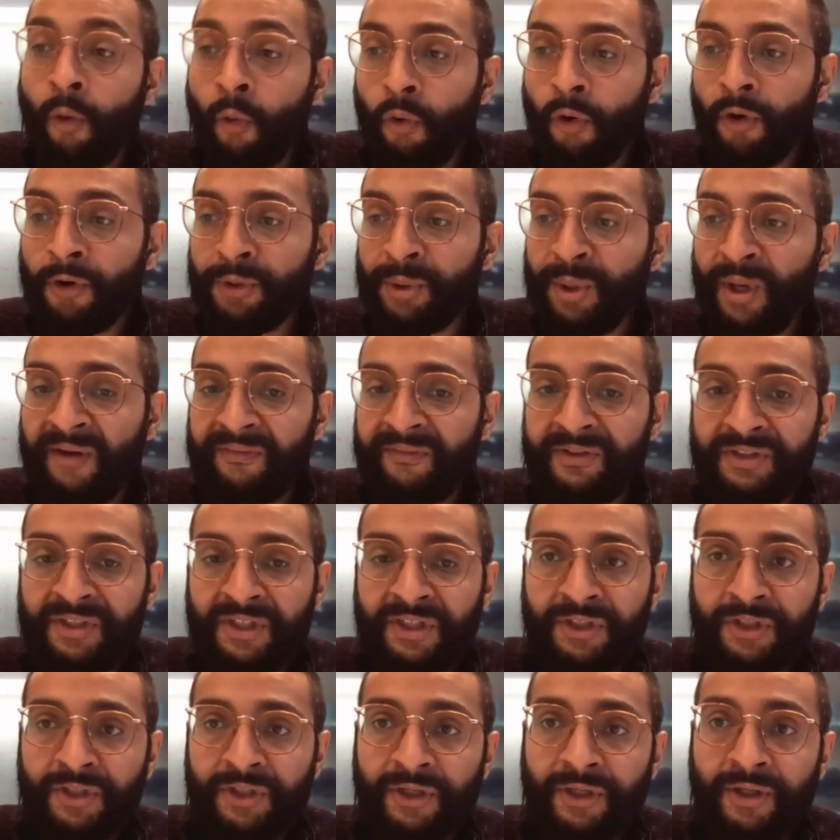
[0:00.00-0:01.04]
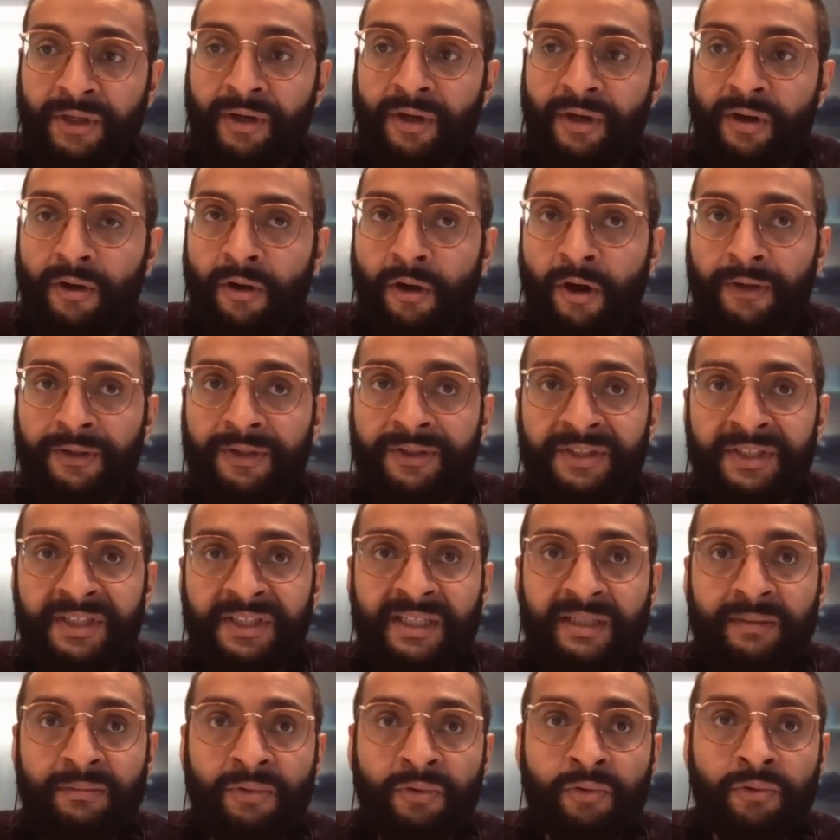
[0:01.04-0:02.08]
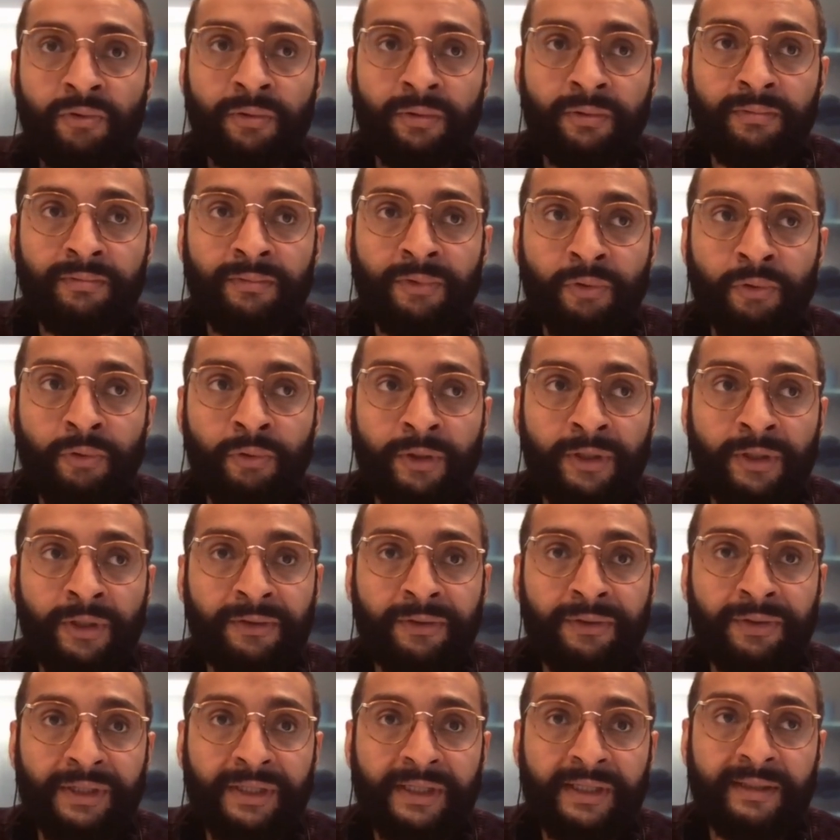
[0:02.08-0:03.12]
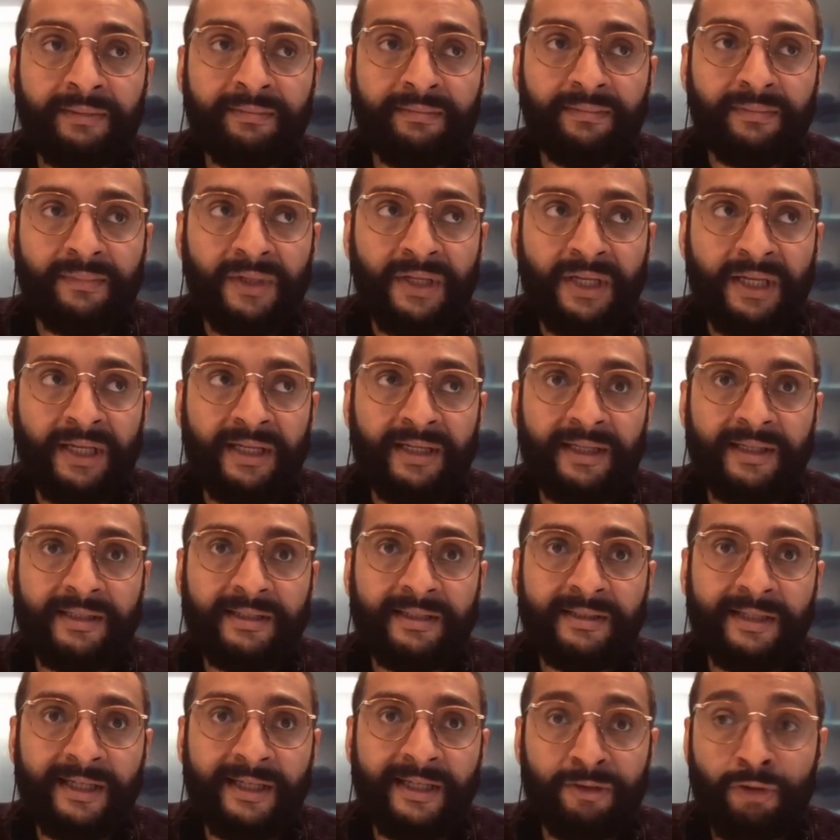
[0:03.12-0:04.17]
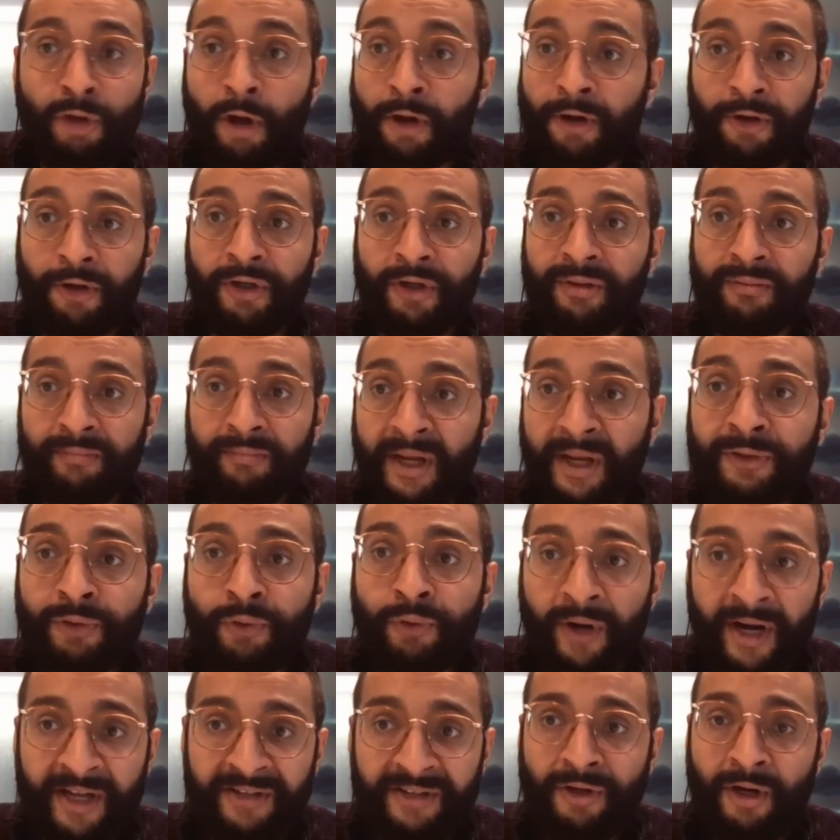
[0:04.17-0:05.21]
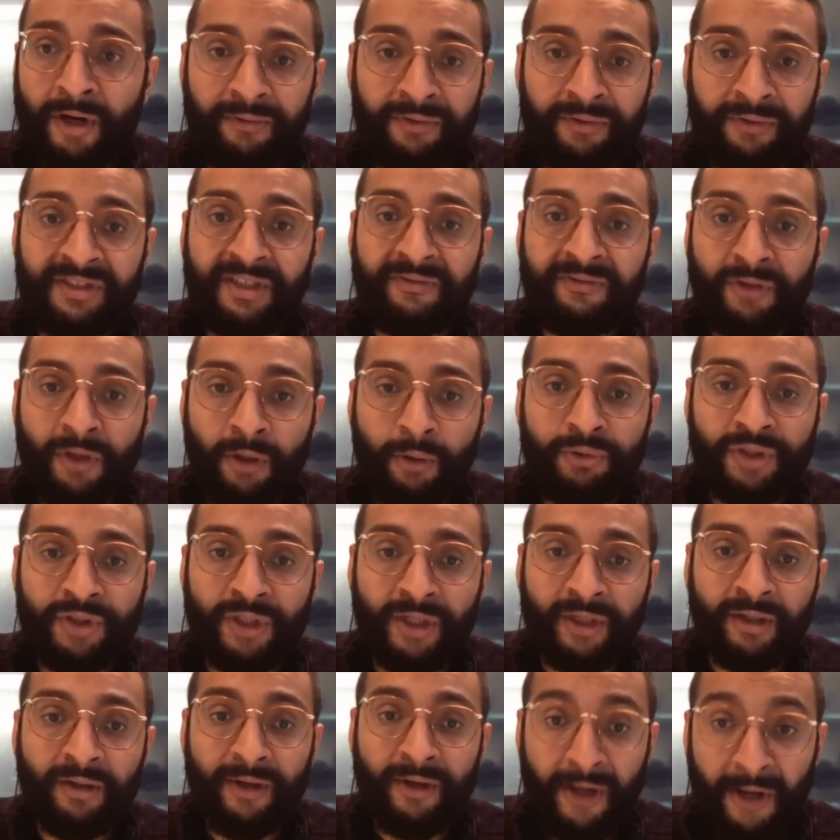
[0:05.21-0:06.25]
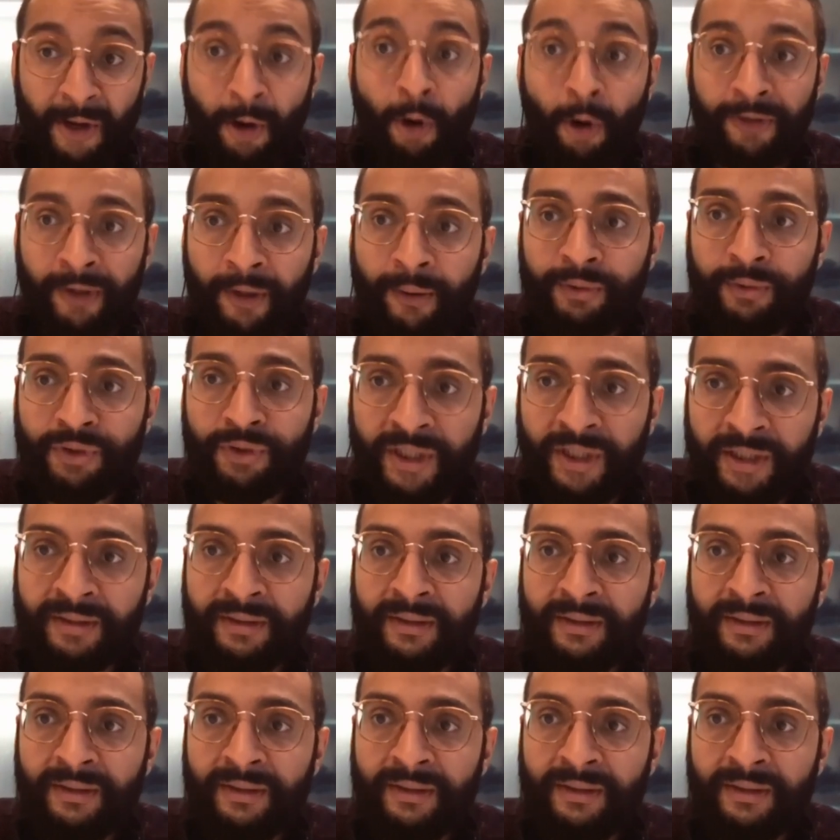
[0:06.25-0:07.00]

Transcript: or you have a senior on the team who literally is not a good mentor, has not received coaching, and